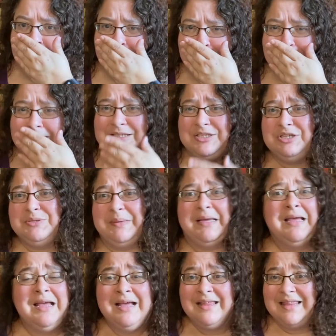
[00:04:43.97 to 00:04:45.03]
Excuse me.
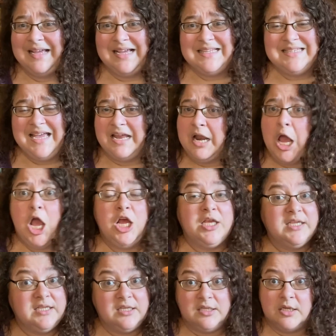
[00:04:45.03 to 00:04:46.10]
Like I said,
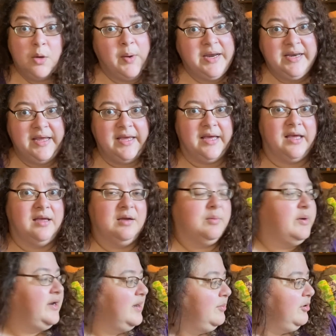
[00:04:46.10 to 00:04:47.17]
no idea
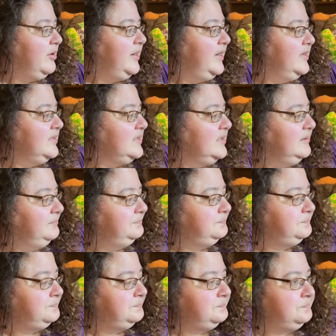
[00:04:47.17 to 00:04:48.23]
what number it is.
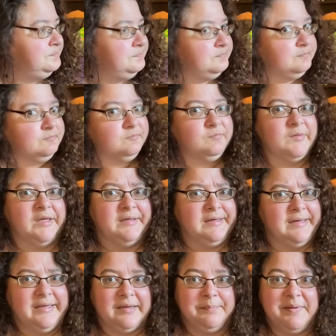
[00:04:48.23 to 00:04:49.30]
Got
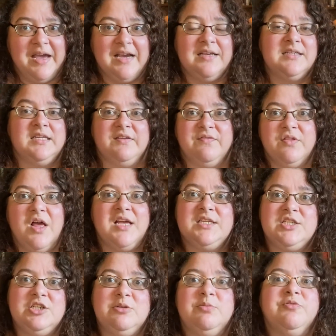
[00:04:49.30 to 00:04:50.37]
to get back into the floss
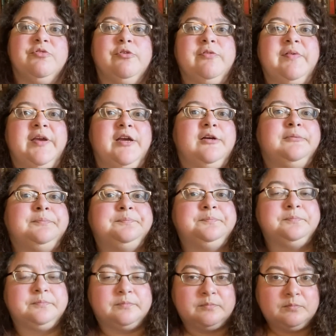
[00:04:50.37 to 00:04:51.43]
tube groove here.
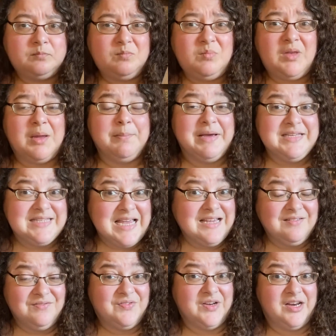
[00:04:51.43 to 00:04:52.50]
My
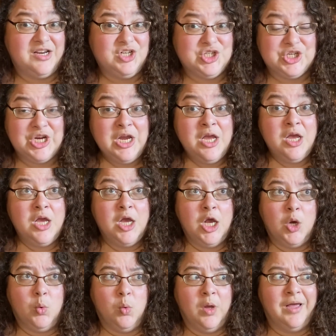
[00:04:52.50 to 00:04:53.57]
second finish
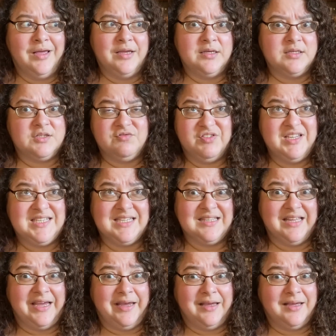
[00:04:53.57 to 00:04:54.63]
was
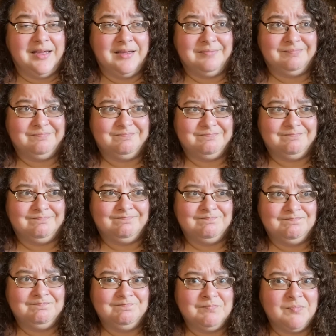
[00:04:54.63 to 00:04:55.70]
recently,
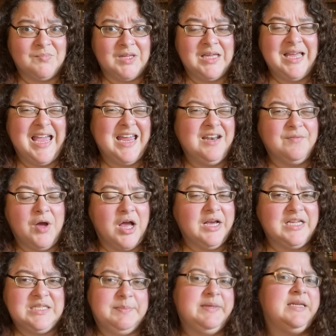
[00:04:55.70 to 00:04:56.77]
end of
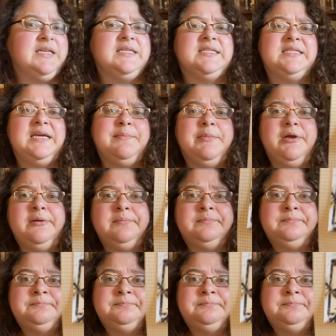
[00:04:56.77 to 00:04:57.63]
August, beginning of September.